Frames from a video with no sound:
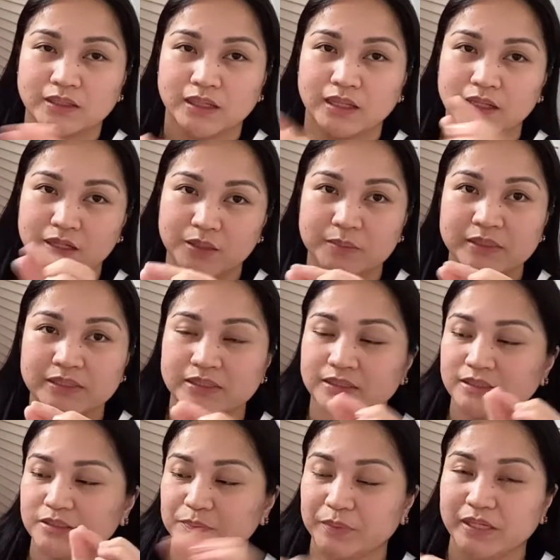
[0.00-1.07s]
a little bit
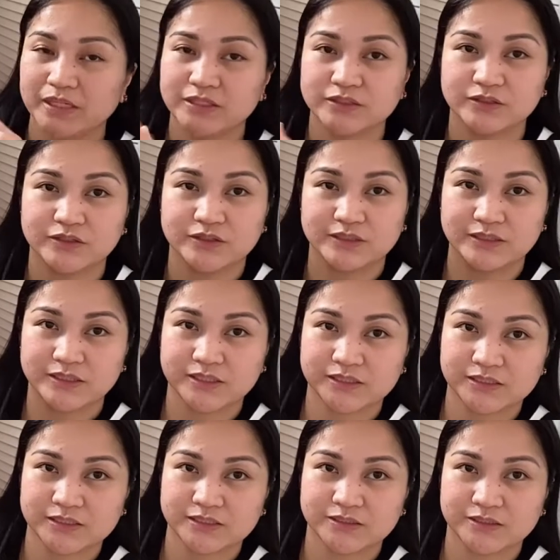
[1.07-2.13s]
space on
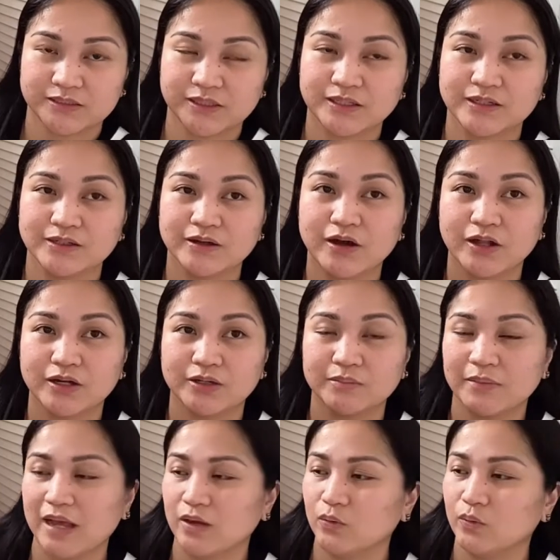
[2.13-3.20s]
this color
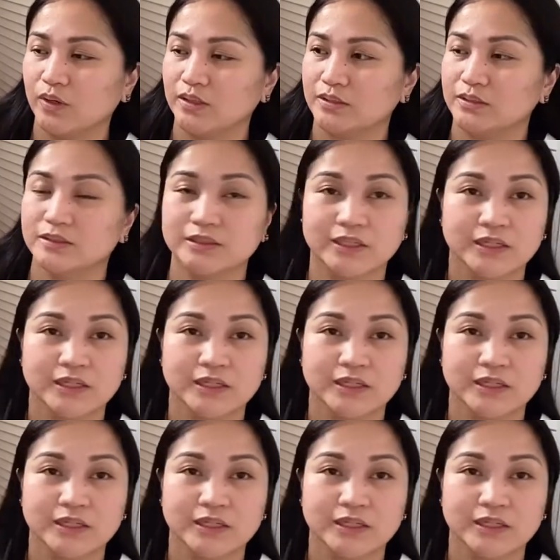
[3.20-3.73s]
black ones.